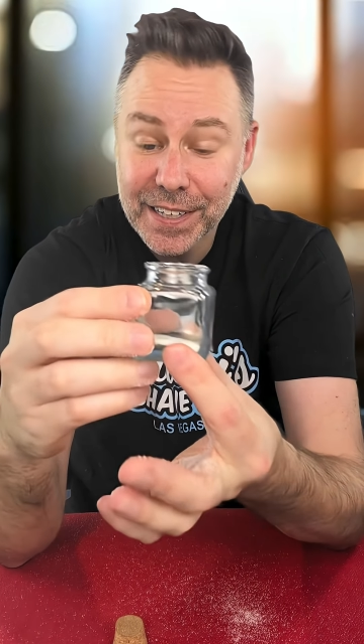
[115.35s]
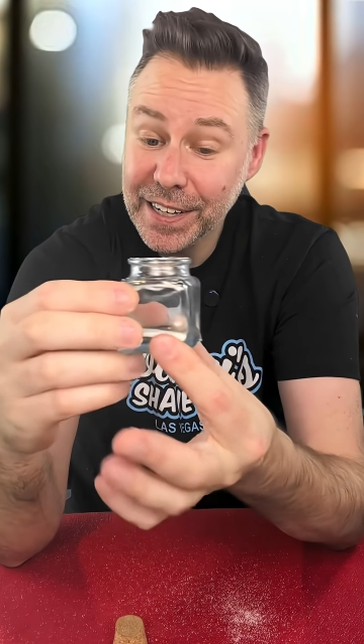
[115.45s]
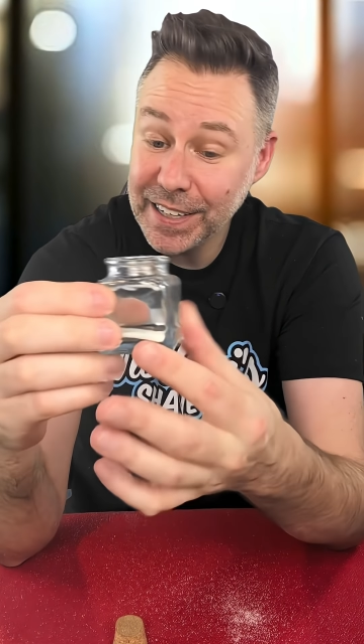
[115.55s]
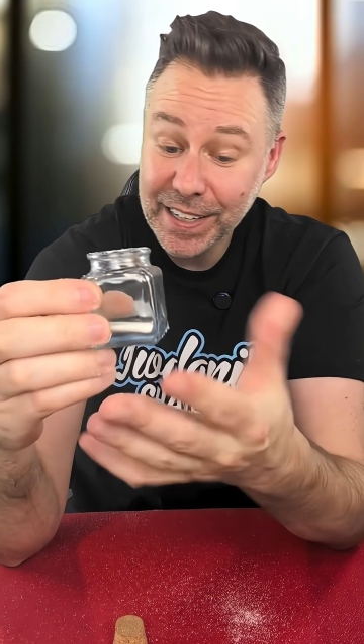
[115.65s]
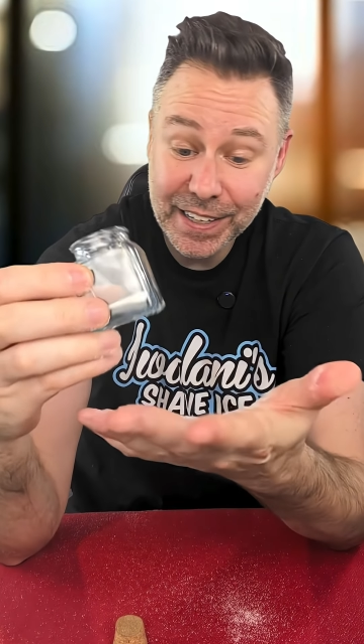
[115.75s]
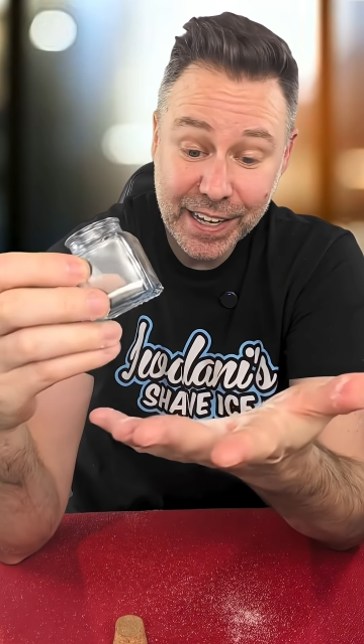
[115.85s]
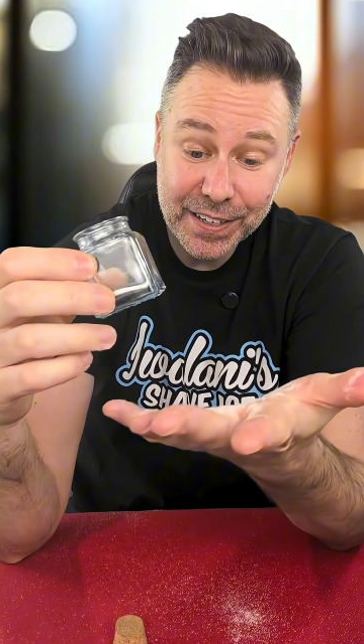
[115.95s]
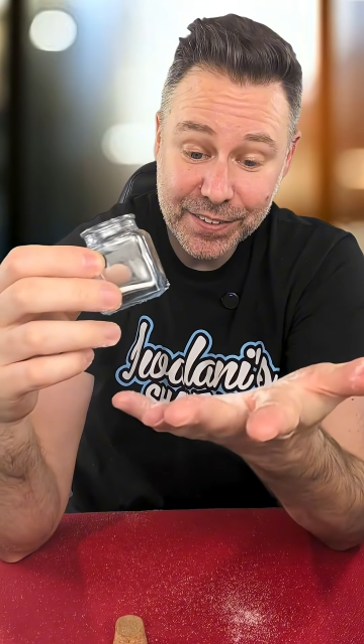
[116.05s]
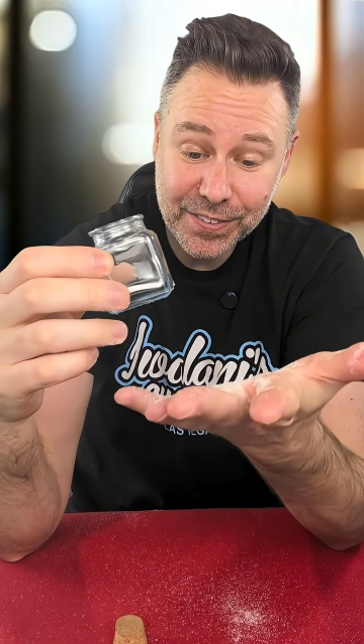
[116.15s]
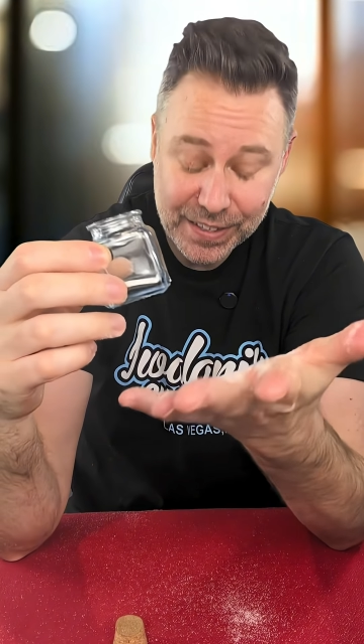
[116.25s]
Again, that
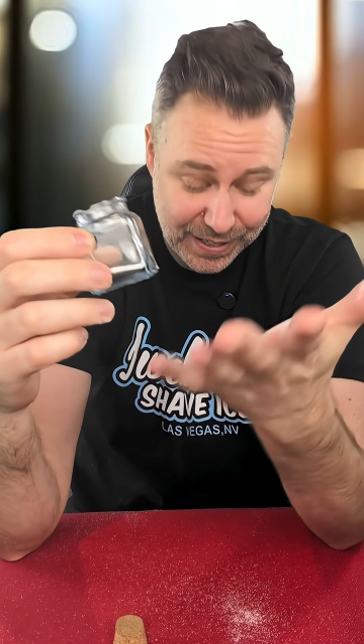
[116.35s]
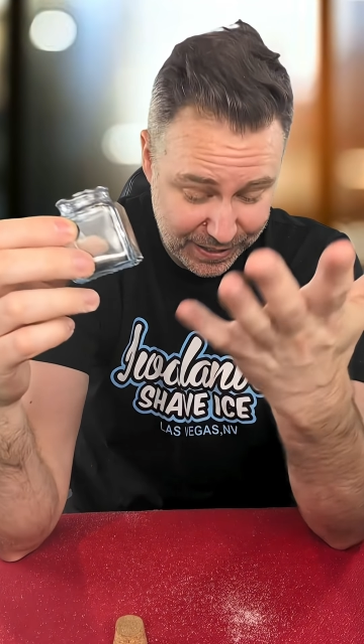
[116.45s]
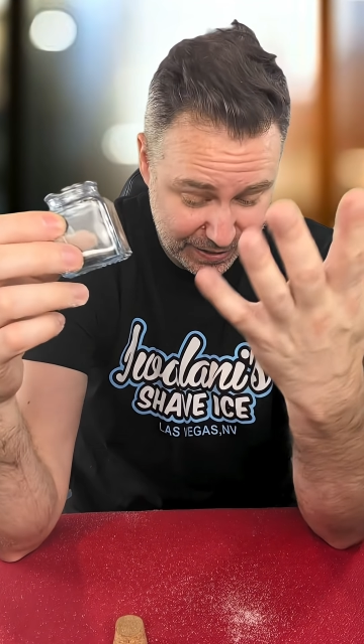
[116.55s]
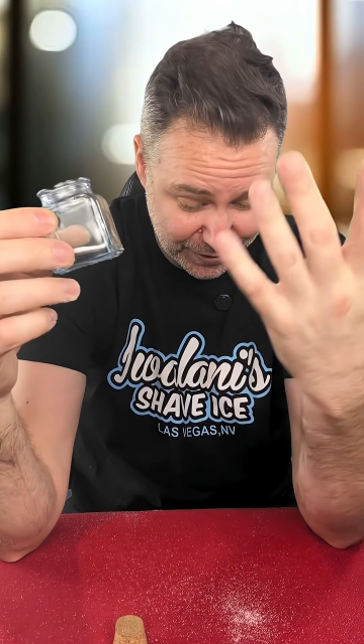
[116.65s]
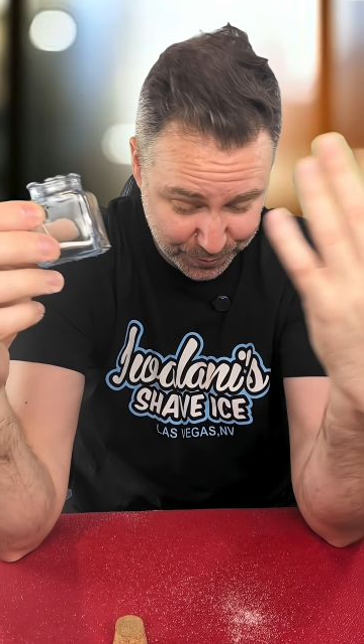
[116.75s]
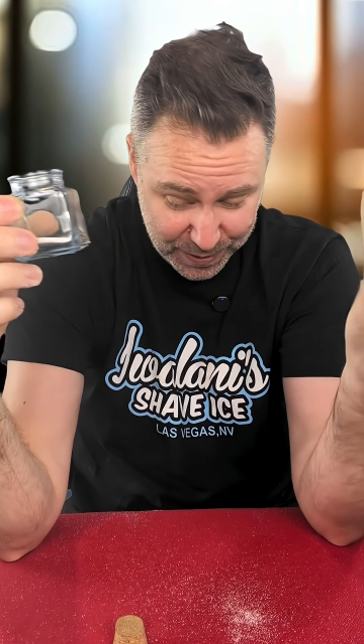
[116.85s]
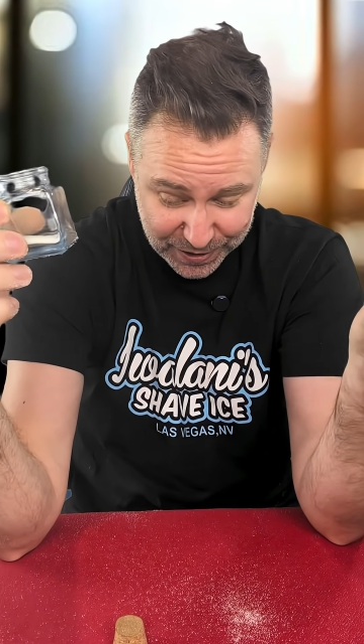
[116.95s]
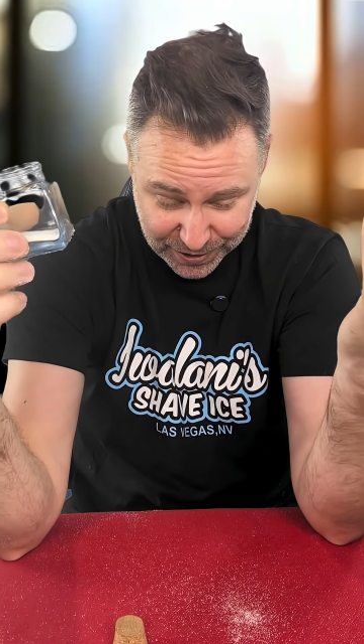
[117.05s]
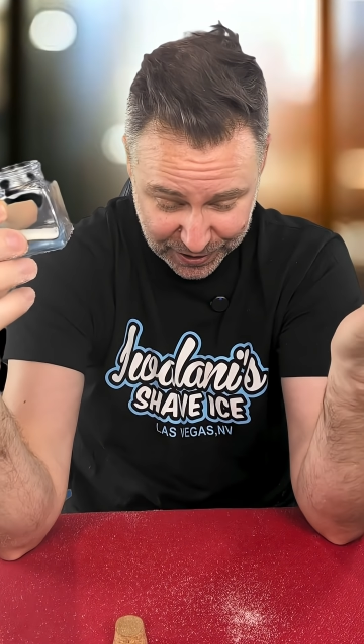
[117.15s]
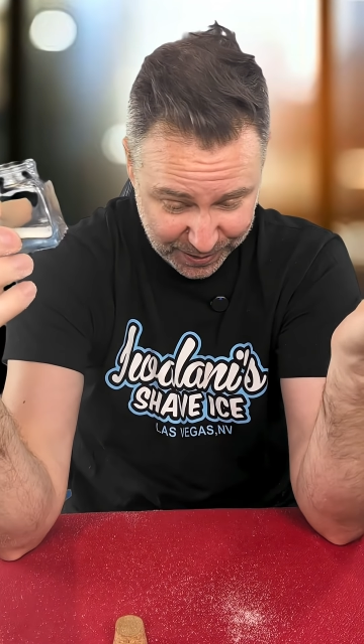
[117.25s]
is the
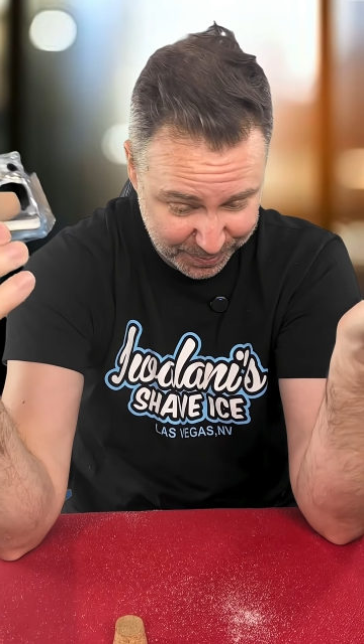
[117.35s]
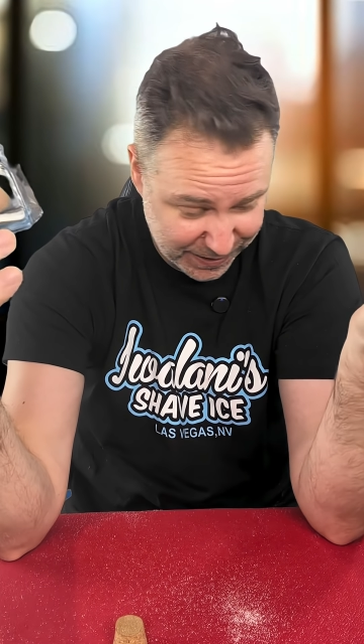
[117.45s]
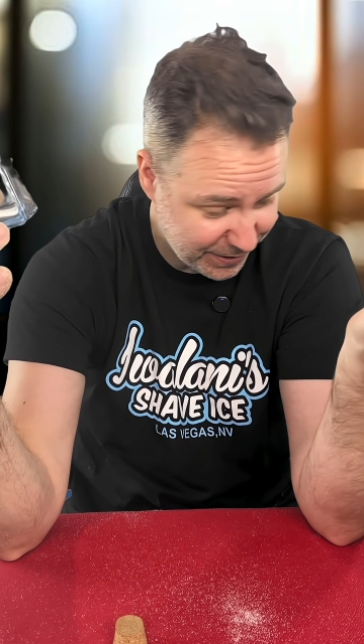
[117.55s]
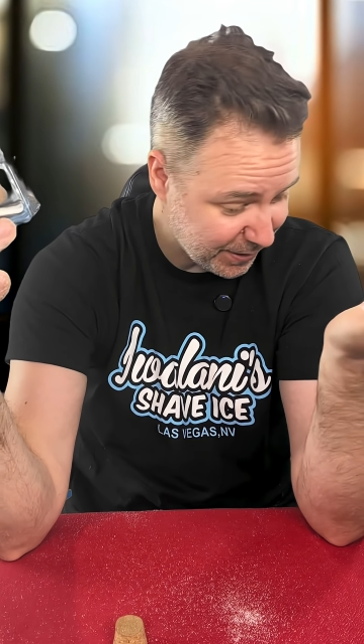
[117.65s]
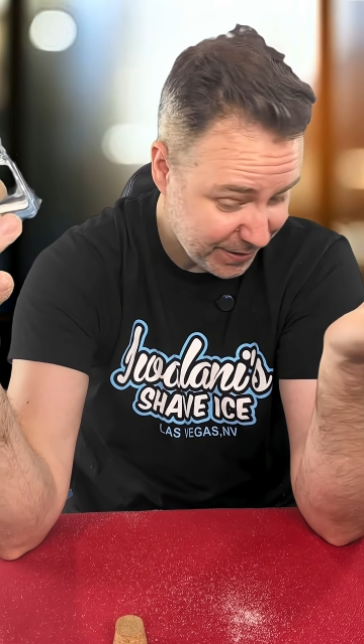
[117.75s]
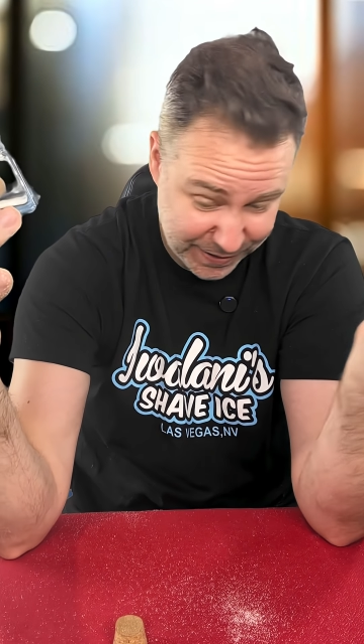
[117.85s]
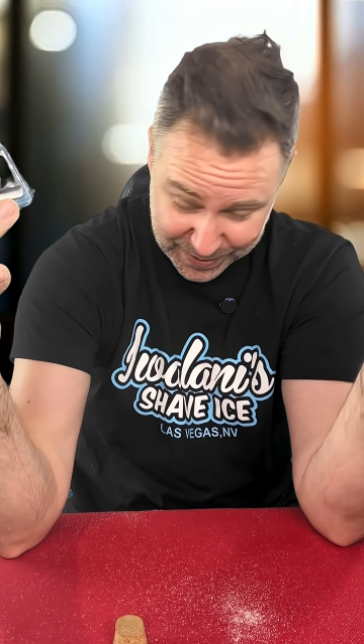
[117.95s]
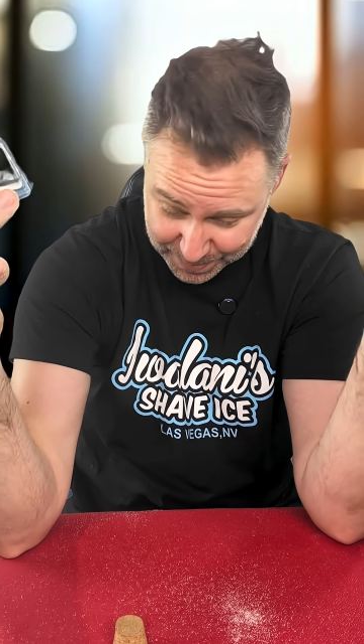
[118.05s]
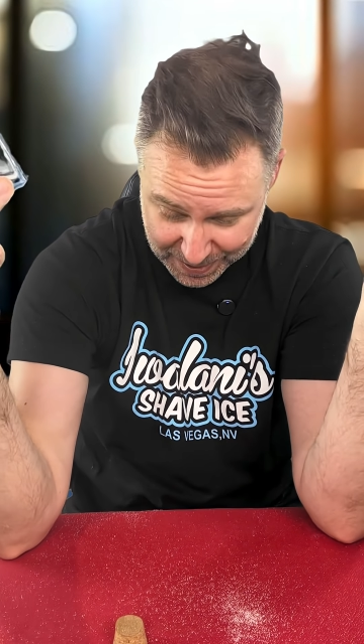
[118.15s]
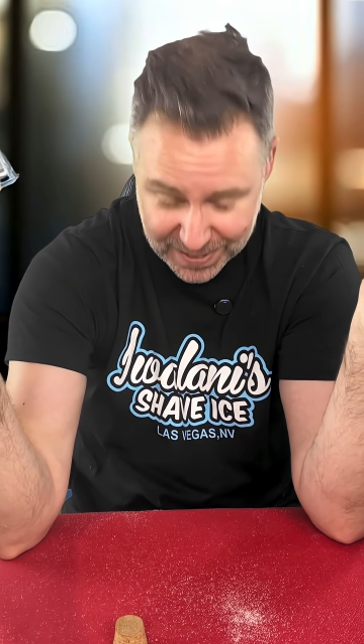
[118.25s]
sweetest trick, but I told you
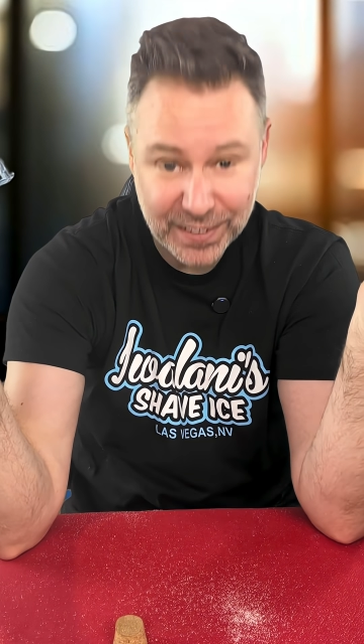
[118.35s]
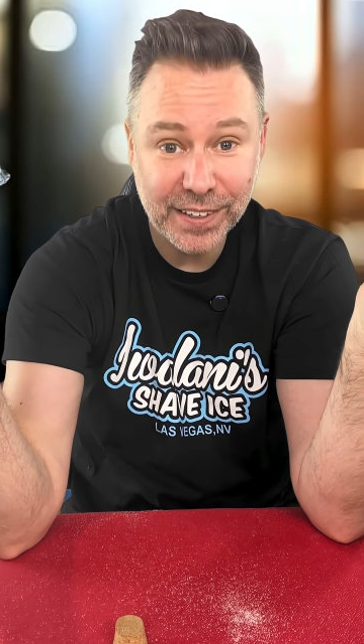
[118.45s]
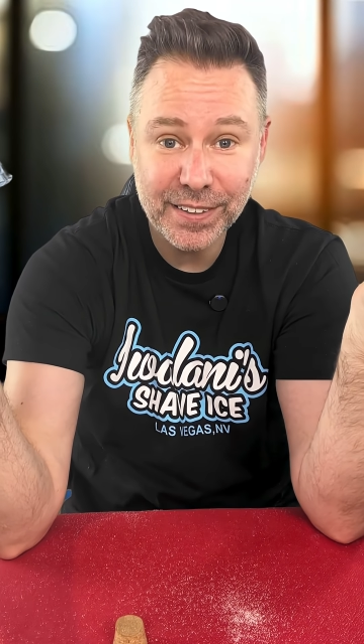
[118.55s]
it's messy.